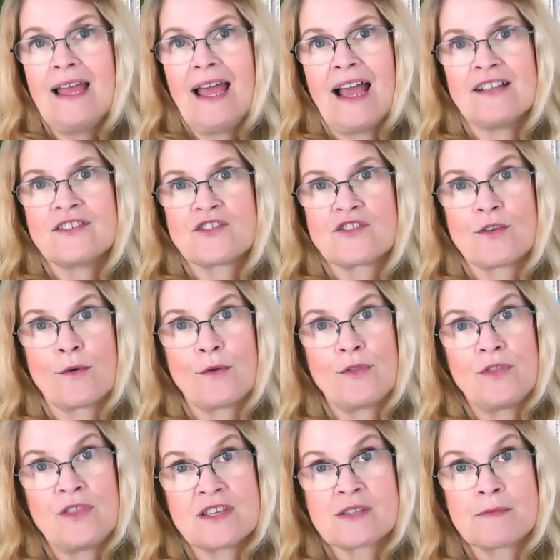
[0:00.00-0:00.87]
And so
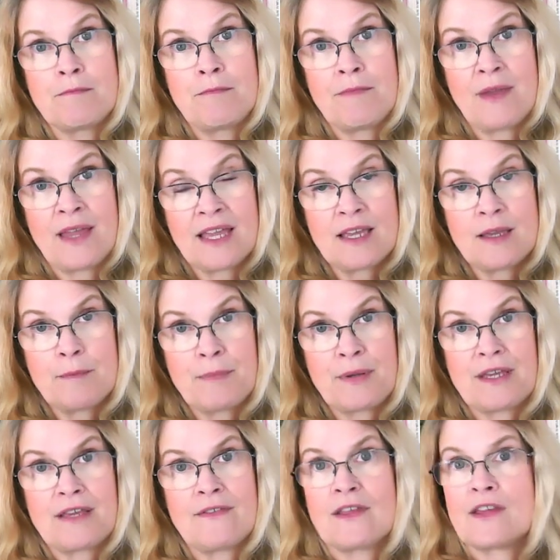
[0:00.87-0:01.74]
this may
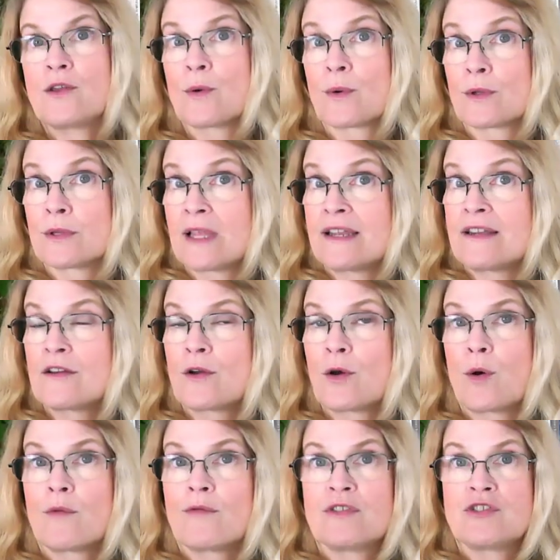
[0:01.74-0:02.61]
be that you're letting
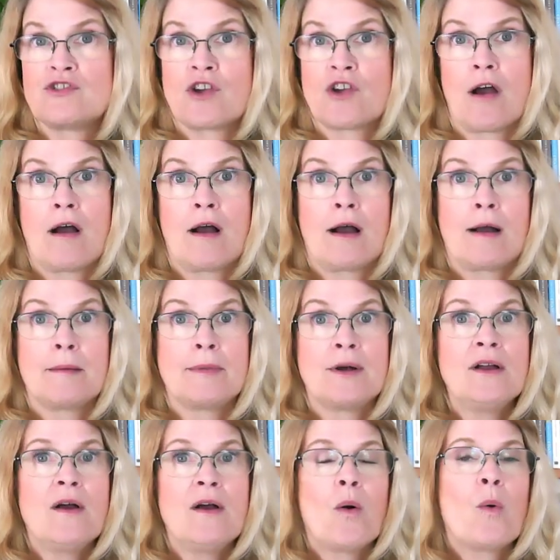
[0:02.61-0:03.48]
go of a job
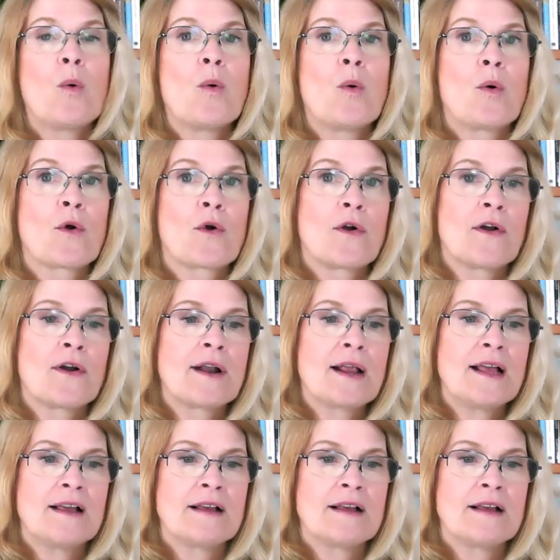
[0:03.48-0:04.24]
or